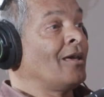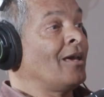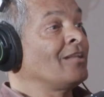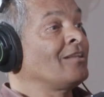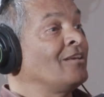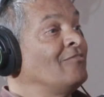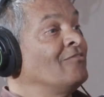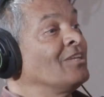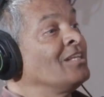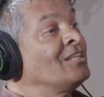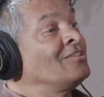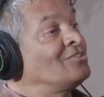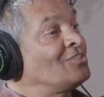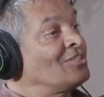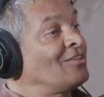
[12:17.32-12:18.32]
had given
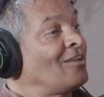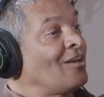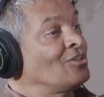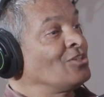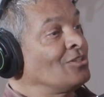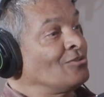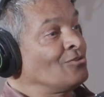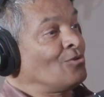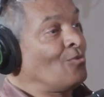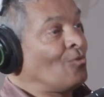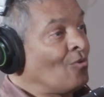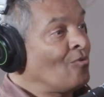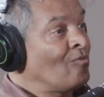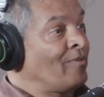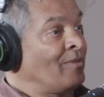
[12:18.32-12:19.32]
an instruction to
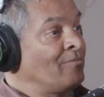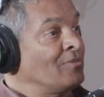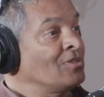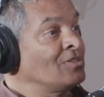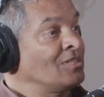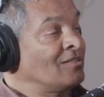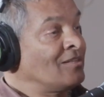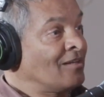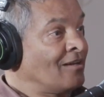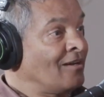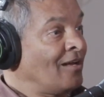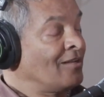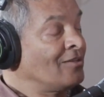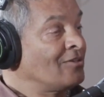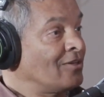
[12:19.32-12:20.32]
all members in the
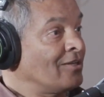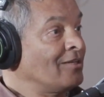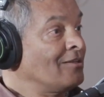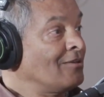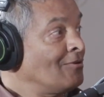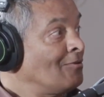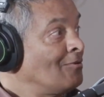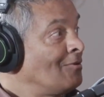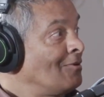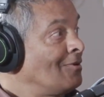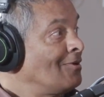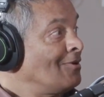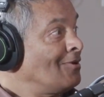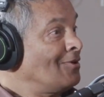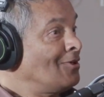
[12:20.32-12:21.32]
country
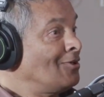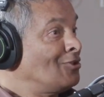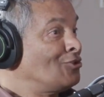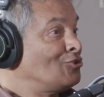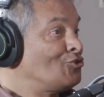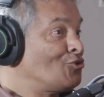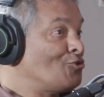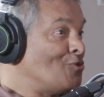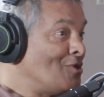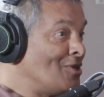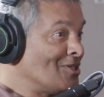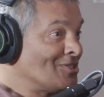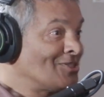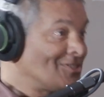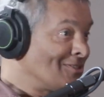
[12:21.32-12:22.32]
to
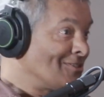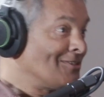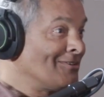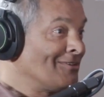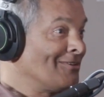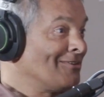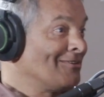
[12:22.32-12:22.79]
list